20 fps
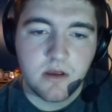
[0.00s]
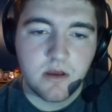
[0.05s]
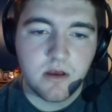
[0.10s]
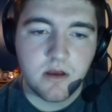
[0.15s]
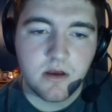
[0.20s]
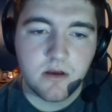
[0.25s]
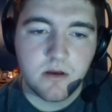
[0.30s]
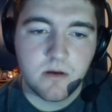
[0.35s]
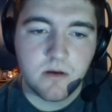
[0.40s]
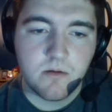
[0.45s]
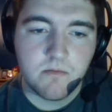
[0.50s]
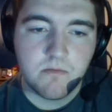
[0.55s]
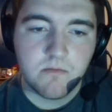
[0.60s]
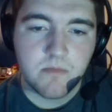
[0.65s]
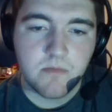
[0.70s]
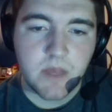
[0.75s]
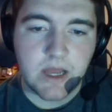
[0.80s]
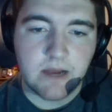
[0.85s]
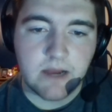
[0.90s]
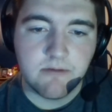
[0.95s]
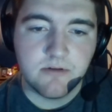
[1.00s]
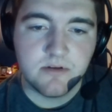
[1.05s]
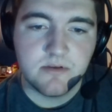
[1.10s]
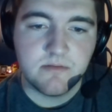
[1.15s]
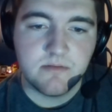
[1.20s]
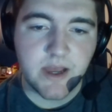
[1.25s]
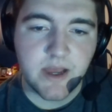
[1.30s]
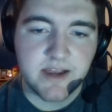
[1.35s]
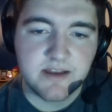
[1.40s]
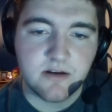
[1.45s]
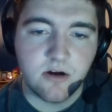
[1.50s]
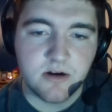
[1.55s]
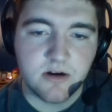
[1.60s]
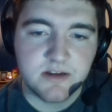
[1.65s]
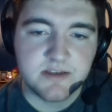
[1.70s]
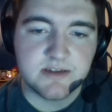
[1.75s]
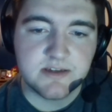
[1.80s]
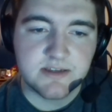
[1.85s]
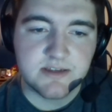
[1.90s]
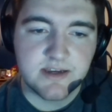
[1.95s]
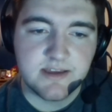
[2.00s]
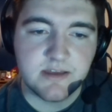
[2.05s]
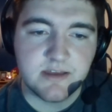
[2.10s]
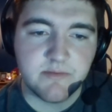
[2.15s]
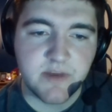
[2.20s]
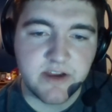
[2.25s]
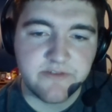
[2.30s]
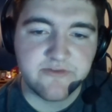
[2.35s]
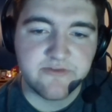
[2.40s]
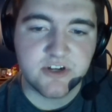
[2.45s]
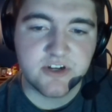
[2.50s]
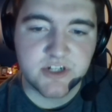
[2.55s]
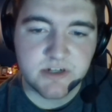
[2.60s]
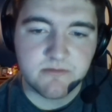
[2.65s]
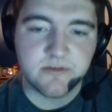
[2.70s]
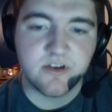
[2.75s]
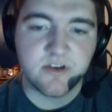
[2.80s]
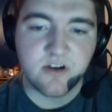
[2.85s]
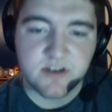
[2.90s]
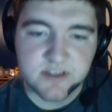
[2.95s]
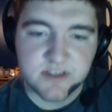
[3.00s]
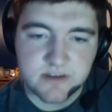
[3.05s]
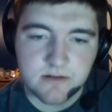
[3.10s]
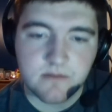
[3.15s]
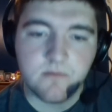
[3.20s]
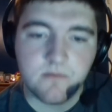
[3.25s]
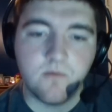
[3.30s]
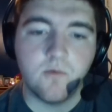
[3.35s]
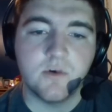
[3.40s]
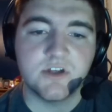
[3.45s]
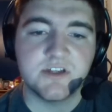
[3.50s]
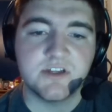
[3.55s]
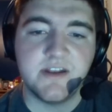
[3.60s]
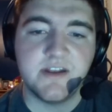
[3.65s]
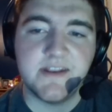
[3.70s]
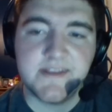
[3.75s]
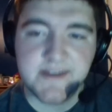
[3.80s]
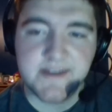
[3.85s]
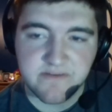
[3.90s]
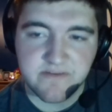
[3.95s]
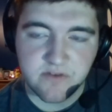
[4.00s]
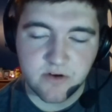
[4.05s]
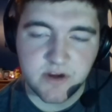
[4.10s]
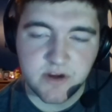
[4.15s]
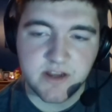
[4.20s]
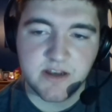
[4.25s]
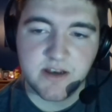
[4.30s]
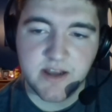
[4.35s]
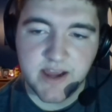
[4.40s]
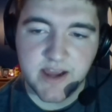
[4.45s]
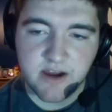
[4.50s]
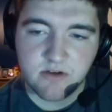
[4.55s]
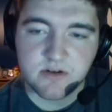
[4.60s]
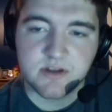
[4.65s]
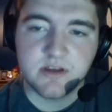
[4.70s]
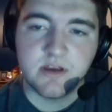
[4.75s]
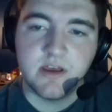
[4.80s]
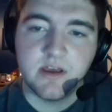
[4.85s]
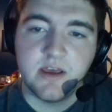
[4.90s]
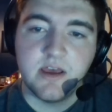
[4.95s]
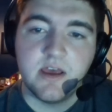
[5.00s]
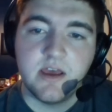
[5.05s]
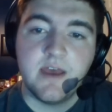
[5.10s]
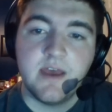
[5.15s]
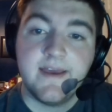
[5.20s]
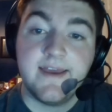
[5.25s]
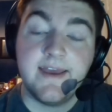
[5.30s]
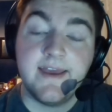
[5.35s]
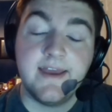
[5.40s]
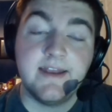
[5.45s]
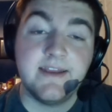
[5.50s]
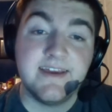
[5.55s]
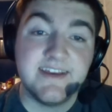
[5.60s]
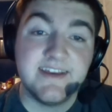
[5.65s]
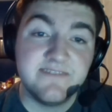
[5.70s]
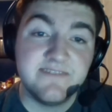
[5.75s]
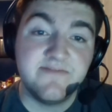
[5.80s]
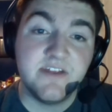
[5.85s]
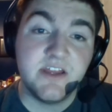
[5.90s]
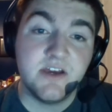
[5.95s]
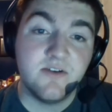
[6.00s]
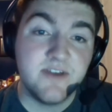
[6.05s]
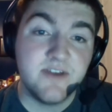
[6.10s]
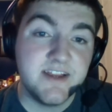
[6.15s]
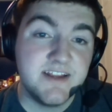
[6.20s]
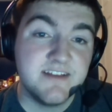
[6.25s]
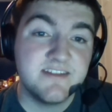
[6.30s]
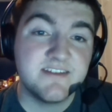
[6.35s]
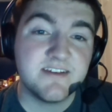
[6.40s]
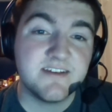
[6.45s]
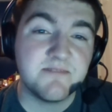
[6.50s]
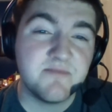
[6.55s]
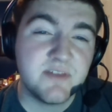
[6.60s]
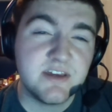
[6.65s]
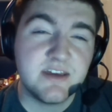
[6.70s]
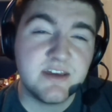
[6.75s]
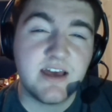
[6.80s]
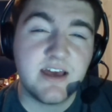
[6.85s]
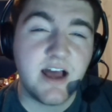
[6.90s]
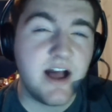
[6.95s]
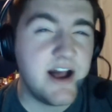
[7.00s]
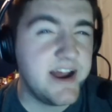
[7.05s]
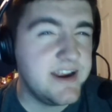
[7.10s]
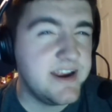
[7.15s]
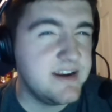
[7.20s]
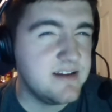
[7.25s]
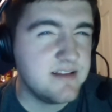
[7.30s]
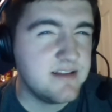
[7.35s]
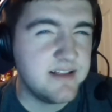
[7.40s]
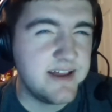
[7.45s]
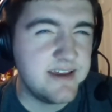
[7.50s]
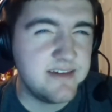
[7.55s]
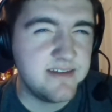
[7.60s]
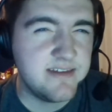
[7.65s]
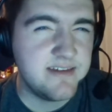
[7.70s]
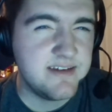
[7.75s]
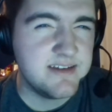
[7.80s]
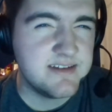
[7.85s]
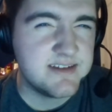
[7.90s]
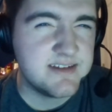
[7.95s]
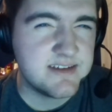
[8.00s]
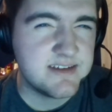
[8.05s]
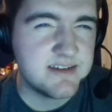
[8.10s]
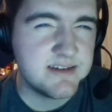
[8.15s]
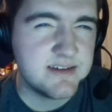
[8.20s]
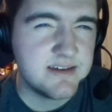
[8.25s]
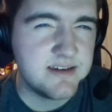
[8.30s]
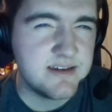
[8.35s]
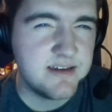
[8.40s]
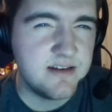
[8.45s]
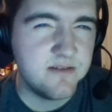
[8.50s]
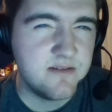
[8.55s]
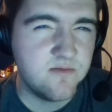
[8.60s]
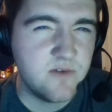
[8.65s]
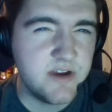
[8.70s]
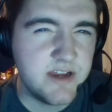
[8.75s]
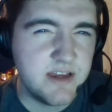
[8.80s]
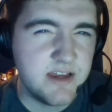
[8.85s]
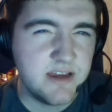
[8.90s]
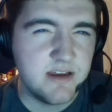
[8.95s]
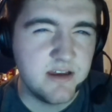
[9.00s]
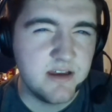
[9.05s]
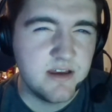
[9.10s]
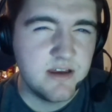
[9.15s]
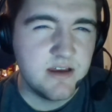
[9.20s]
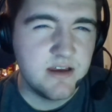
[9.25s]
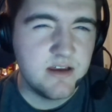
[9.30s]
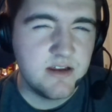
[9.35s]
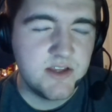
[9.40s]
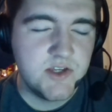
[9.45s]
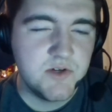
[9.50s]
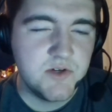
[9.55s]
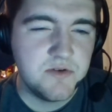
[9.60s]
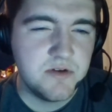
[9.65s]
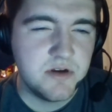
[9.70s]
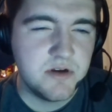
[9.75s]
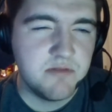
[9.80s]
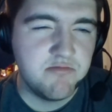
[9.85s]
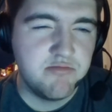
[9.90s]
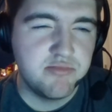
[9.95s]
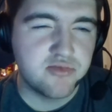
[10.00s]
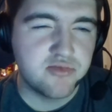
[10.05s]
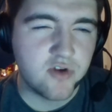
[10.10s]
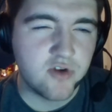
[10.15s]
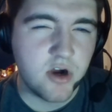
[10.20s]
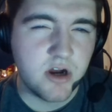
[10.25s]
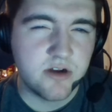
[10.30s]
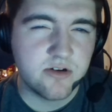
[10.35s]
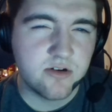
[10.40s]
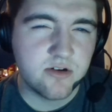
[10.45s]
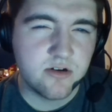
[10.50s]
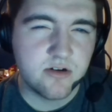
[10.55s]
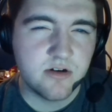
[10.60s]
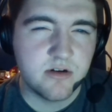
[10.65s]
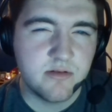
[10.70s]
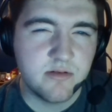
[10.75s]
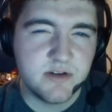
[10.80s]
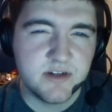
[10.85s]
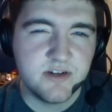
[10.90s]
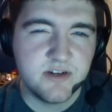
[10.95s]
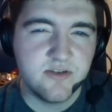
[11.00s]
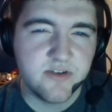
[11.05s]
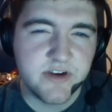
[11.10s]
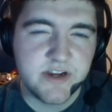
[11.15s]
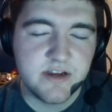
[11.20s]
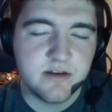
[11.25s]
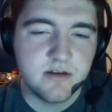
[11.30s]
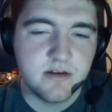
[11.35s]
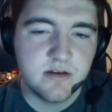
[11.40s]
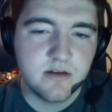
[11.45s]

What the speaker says: I can honestly say that my friendship with Austin was never in doubt. In his video, he did something kind of like this, in a way, to a broader degree,